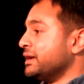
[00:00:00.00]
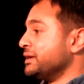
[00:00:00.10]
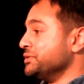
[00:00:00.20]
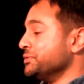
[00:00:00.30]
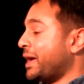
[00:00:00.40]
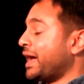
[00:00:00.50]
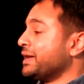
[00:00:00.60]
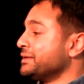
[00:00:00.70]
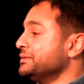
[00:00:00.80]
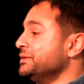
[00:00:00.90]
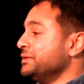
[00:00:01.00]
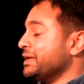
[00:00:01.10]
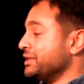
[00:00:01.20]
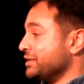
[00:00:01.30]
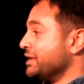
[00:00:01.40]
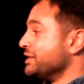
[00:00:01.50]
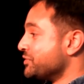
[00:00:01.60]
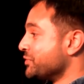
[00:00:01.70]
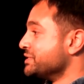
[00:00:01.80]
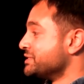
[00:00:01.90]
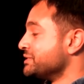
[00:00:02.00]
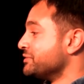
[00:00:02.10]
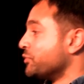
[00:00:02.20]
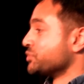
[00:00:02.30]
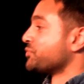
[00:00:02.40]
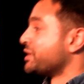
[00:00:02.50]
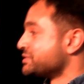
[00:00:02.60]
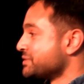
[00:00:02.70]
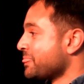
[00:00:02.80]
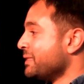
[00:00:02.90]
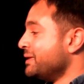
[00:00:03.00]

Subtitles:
you had an increase in divorce rates.